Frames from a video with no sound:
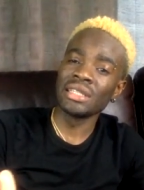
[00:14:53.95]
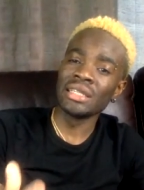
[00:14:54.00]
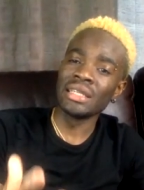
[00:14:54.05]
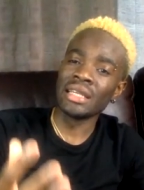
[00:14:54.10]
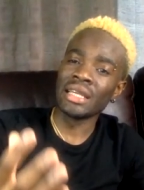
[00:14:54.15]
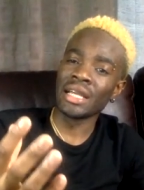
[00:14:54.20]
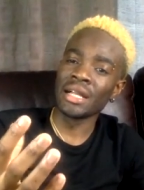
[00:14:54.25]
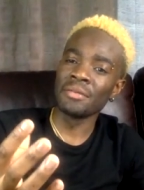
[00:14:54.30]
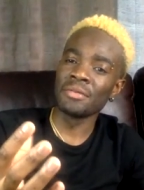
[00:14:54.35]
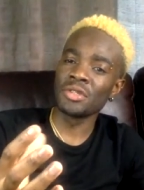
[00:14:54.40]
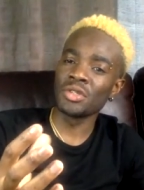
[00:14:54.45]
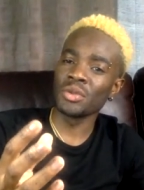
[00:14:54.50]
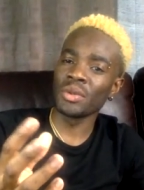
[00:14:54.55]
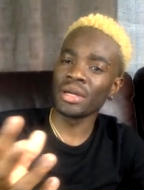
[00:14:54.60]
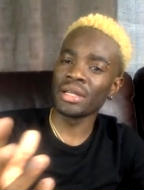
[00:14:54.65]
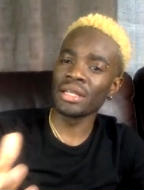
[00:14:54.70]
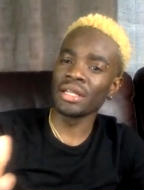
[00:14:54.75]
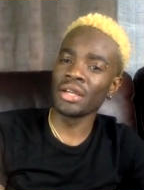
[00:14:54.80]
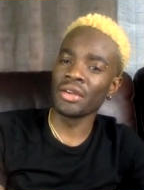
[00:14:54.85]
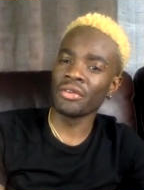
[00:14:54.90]
It helps to
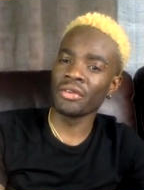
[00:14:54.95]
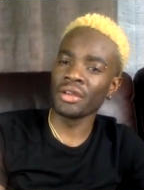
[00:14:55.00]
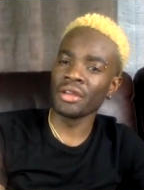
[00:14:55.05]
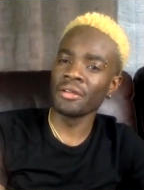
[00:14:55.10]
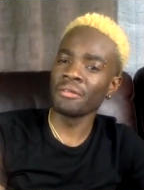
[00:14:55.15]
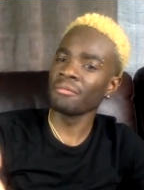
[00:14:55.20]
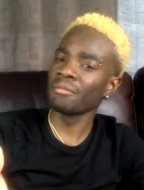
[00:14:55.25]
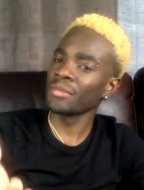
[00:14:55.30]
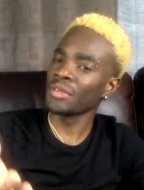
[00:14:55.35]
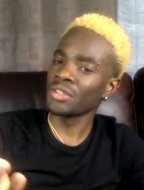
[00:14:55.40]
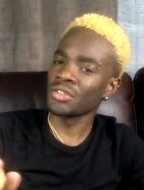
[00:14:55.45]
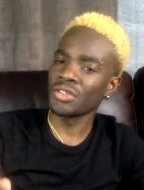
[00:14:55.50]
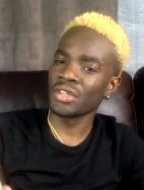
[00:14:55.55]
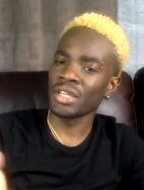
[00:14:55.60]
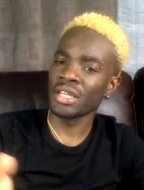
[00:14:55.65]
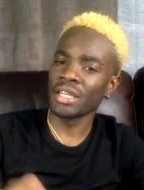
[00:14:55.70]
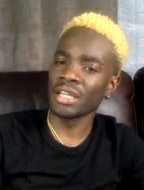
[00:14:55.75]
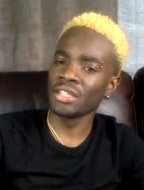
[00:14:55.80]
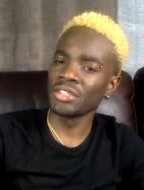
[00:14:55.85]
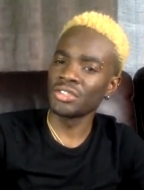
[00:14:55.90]
a degree, so
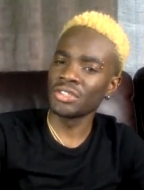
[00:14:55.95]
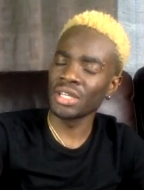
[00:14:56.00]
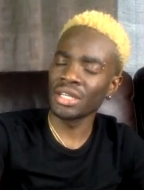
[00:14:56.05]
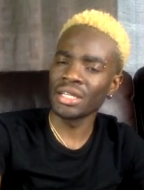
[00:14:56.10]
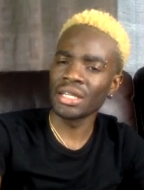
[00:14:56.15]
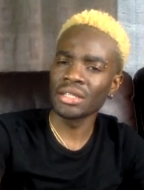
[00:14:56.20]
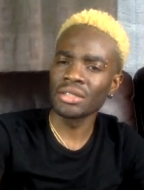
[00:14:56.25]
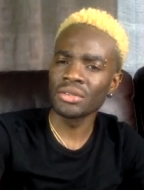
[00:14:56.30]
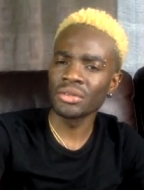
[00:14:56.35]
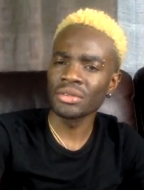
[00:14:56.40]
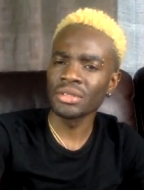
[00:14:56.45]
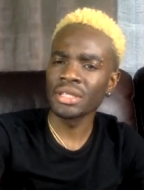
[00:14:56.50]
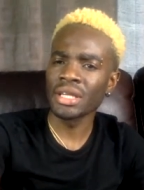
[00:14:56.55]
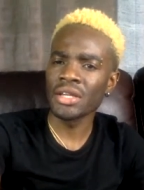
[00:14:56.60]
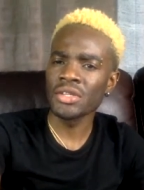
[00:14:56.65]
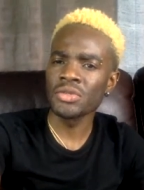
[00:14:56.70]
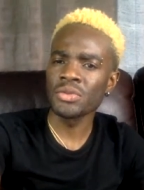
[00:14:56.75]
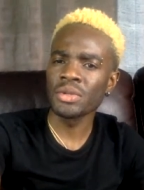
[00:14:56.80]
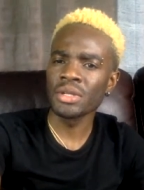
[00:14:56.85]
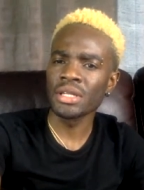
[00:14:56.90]
you can try that out
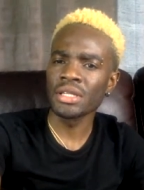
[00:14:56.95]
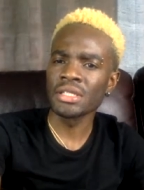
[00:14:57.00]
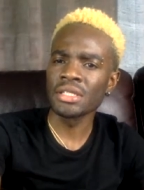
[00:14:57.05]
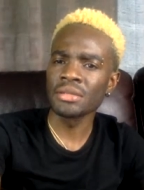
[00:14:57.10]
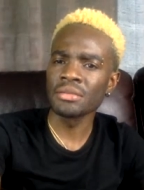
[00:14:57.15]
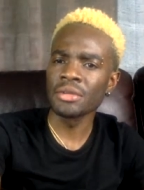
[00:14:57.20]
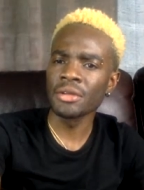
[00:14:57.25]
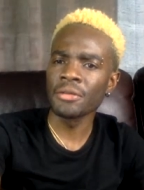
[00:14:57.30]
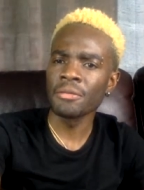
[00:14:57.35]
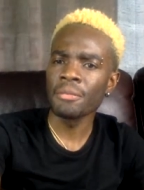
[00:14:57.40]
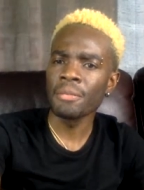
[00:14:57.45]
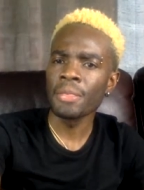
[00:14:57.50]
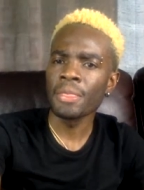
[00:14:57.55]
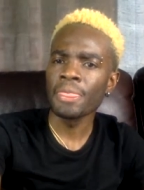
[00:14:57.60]
as well. You see me?